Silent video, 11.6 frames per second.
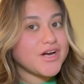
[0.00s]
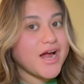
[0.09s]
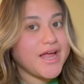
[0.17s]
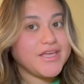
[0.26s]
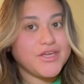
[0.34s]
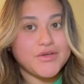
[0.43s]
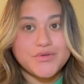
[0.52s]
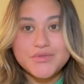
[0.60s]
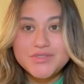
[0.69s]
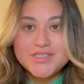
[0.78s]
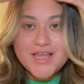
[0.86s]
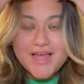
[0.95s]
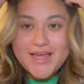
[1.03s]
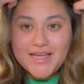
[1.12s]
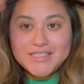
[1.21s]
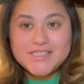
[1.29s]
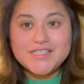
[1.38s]
I use the
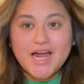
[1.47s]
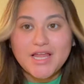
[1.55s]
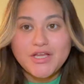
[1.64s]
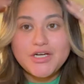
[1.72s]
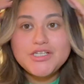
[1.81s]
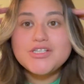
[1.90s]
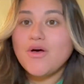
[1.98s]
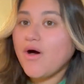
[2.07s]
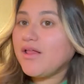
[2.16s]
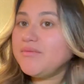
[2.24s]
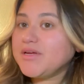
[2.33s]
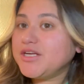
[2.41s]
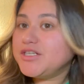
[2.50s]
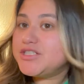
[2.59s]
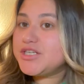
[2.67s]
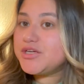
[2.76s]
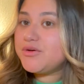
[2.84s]
InStyler. So all I'm gonna
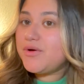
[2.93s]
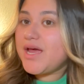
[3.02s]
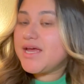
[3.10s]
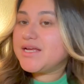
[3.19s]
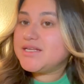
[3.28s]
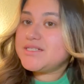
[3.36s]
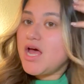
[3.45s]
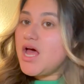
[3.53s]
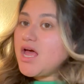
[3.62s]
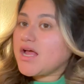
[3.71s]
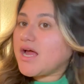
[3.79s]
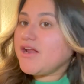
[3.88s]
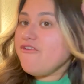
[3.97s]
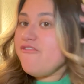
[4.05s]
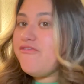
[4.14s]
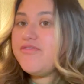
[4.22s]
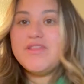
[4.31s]
do is kind of
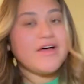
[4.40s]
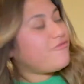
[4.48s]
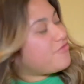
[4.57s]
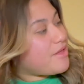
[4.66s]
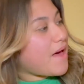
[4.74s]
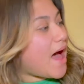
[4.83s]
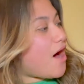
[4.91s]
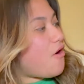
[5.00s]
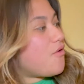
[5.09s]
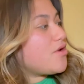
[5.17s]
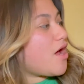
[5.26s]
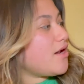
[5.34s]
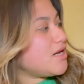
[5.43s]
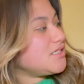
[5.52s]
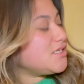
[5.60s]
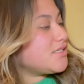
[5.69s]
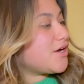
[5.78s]
fluff them out, not
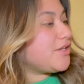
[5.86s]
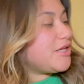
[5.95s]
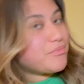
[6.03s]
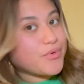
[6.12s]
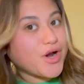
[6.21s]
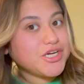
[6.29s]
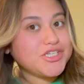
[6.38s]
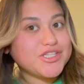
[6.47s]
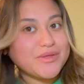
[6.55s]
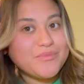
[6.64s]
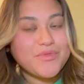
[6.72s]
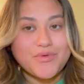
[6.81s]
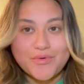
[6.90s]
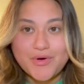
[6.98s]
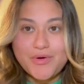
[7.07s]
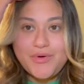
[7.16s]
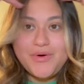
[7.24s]
necessarily brush them
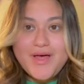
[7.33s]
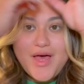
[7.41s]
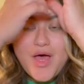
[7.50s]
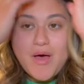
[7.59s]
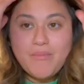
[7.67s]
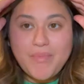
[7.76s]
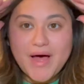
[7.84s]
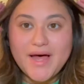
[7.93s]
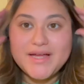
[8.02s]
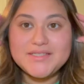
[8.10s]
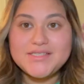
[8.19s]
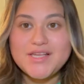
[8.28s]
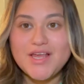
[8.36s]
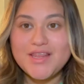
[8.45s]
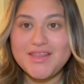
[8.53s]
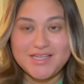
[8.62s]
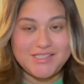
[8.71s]
through, but
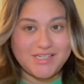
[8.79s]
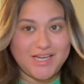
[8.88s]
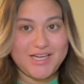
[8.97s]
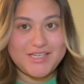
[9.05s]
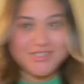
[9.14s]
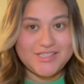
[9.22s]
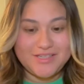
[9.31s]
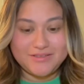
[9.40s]
this is